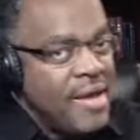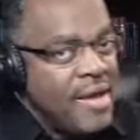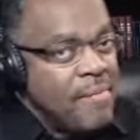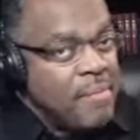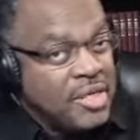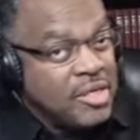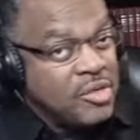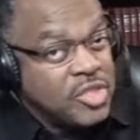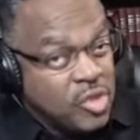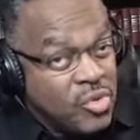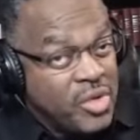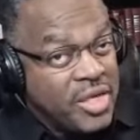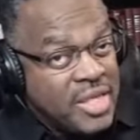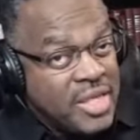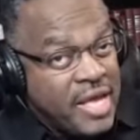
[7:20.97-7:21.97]
But he's
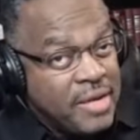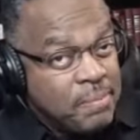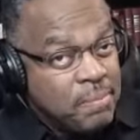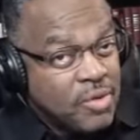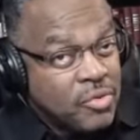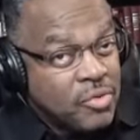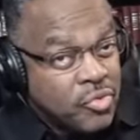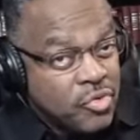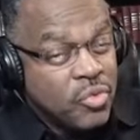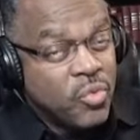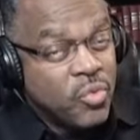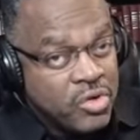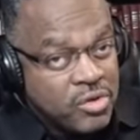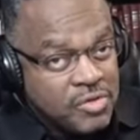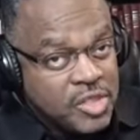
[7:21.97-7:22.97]
doing that through the
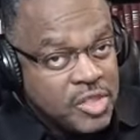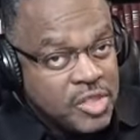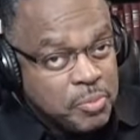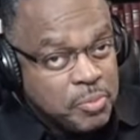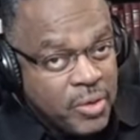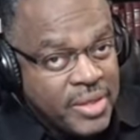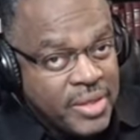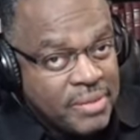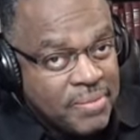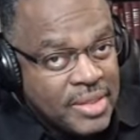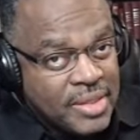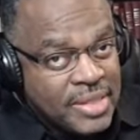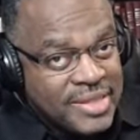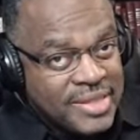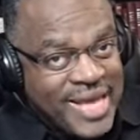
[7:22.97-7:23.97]
work of the Spirit.
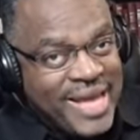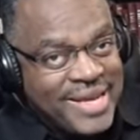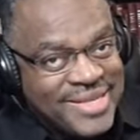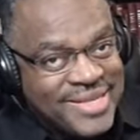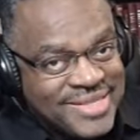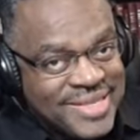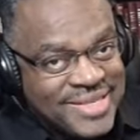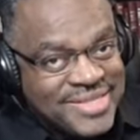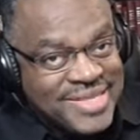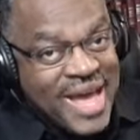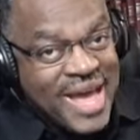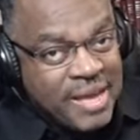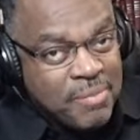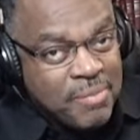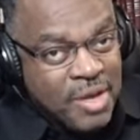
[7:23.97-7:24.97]
That is the
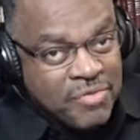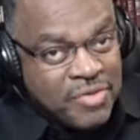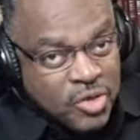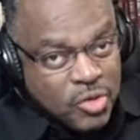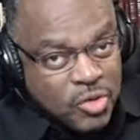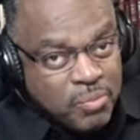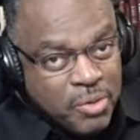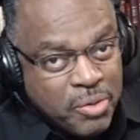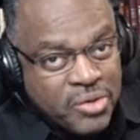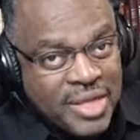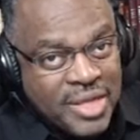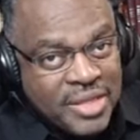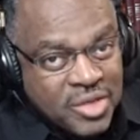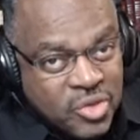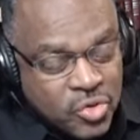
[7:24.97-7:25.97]
time of the new birth
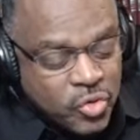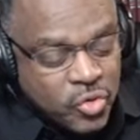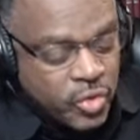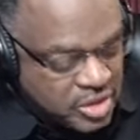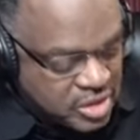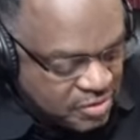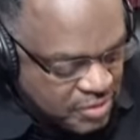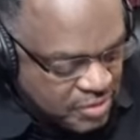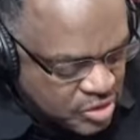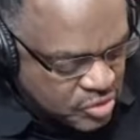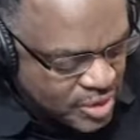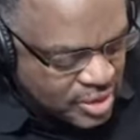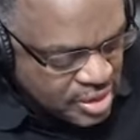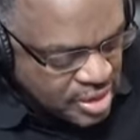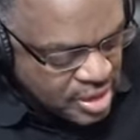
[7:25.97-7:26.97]
and the new creation of
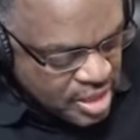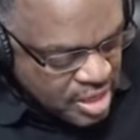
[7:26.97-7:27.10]
Israel.